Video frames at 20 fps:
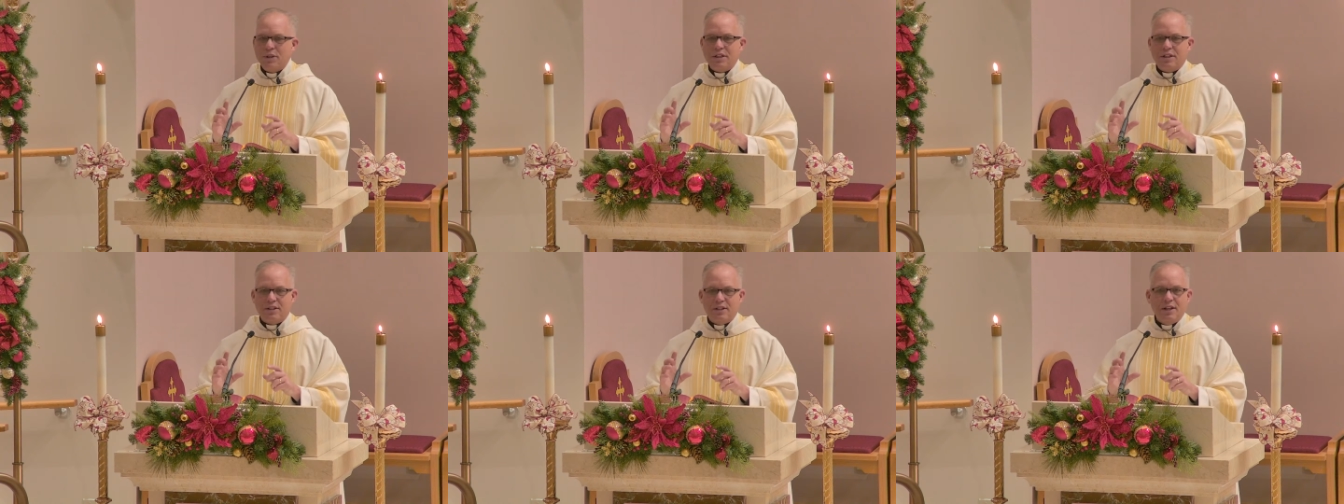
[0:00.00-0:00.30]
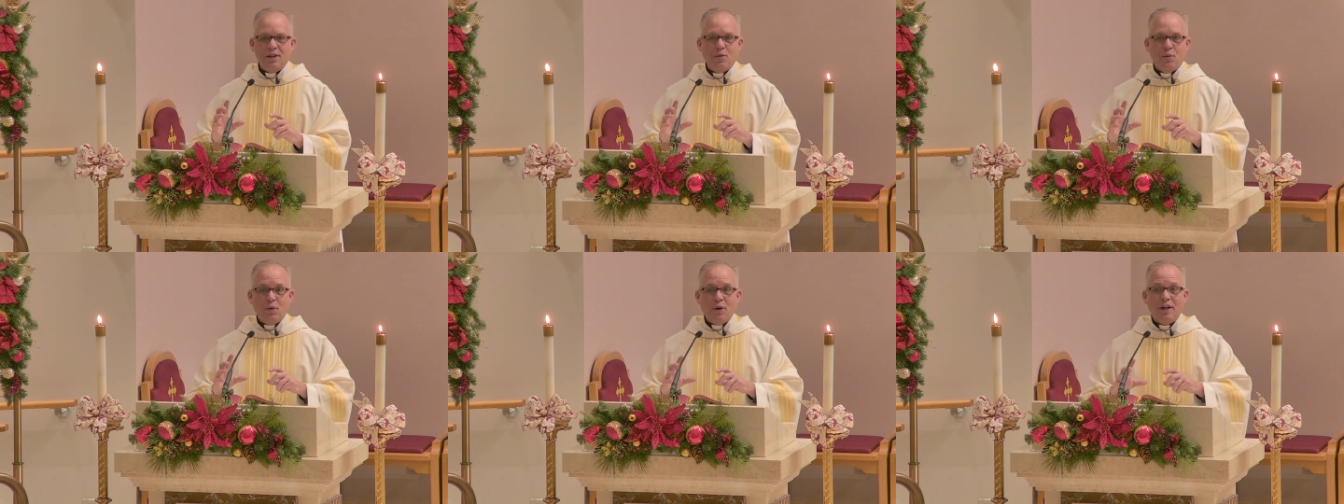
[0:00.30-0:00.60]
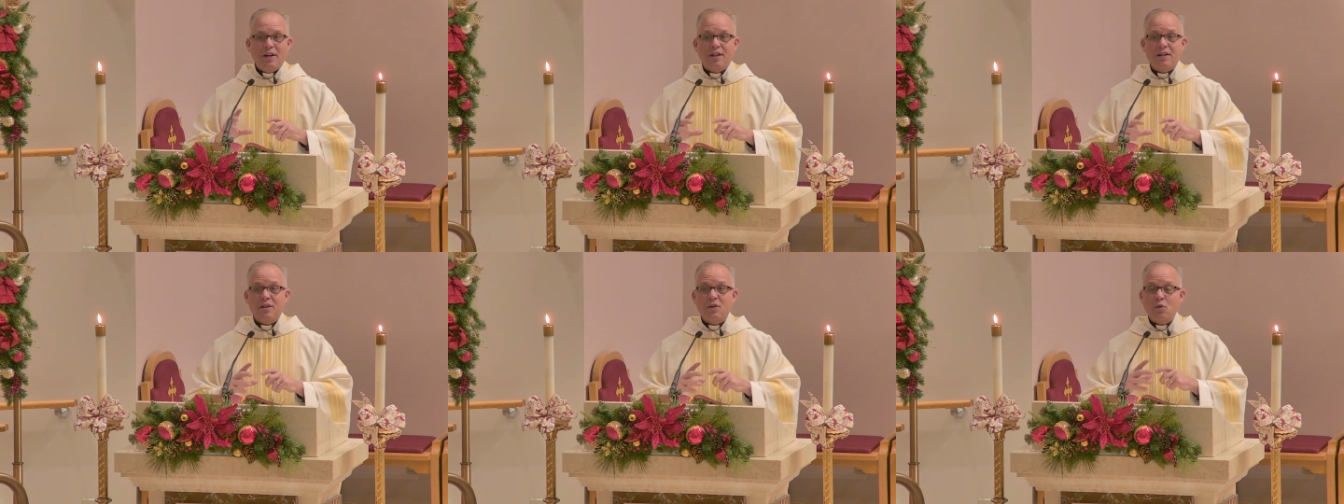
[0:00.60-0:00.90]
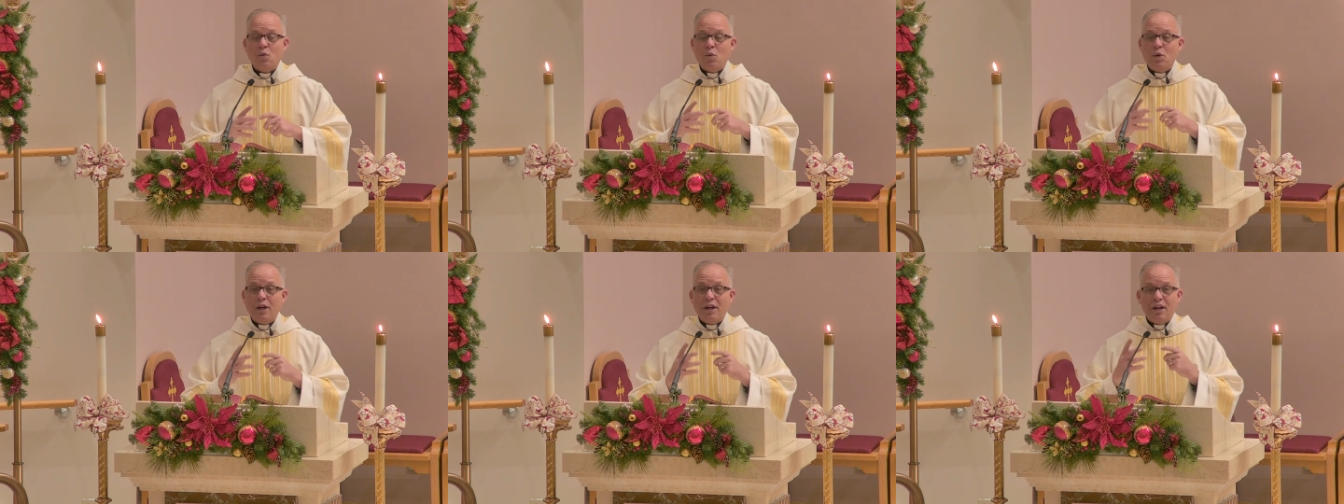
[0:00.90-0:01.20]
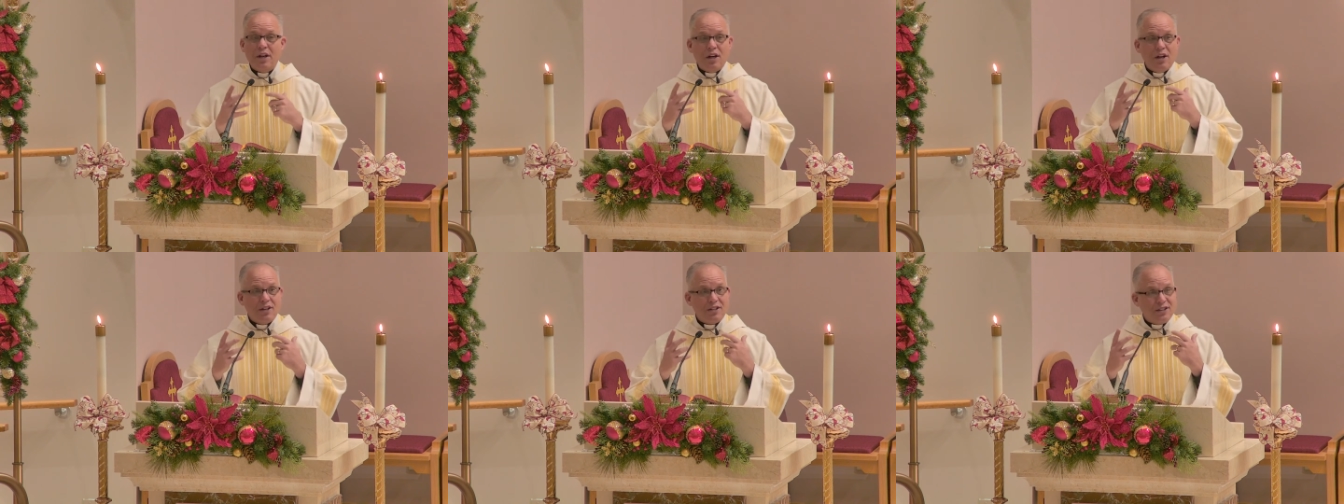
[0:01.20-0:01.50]
We see when
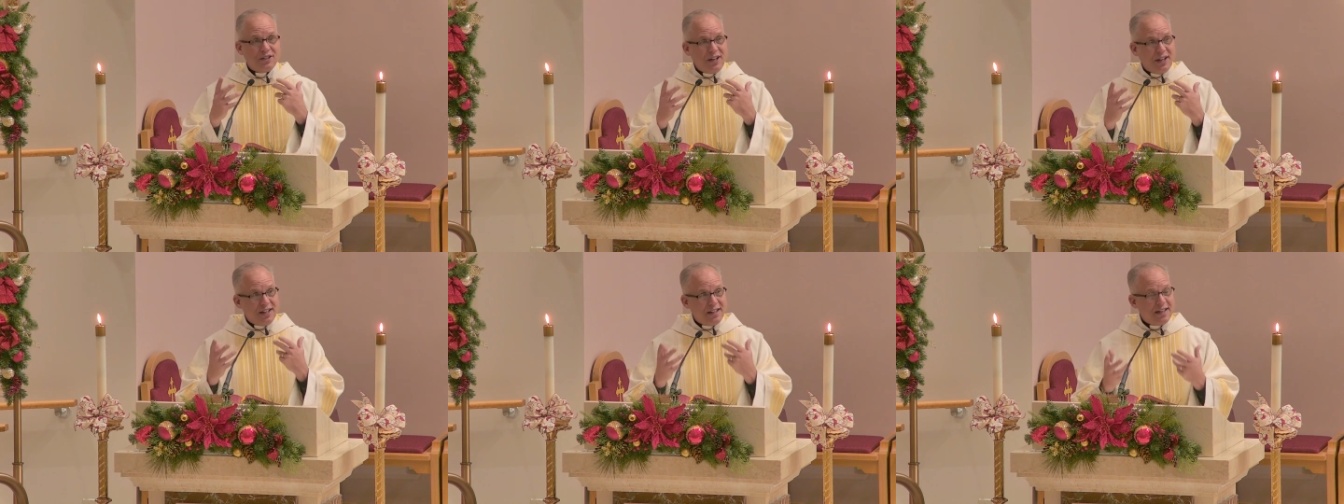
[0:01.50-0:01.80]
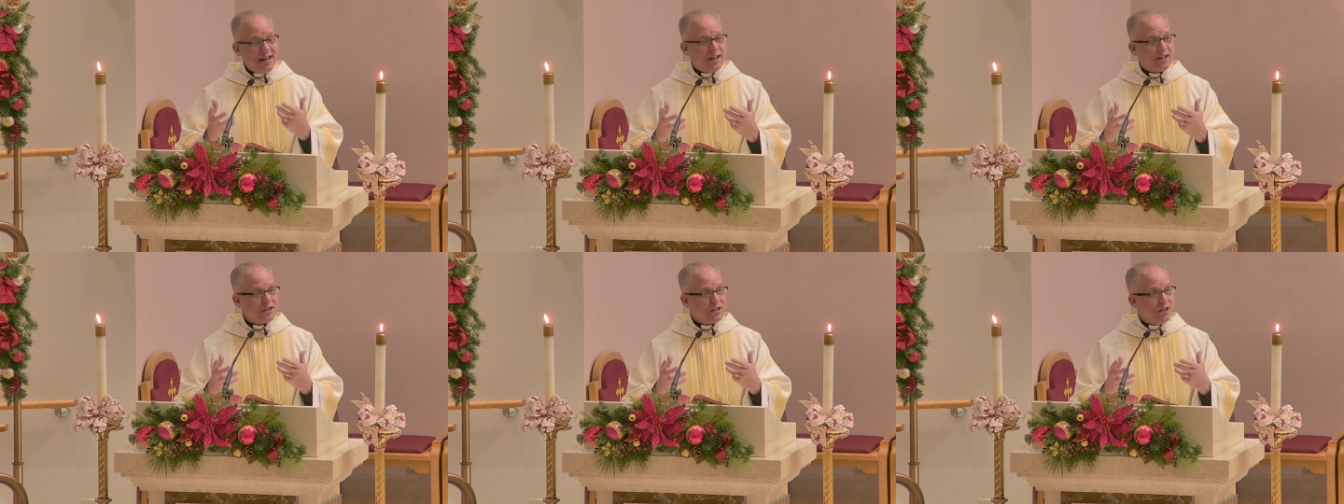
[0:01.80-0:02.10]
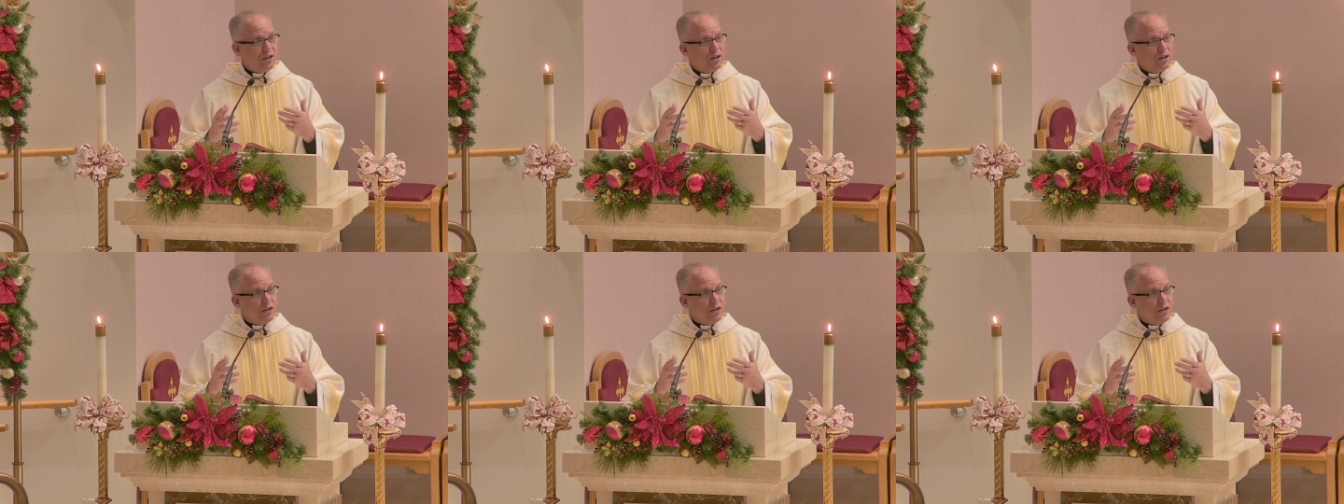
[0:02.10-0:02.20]
we say yes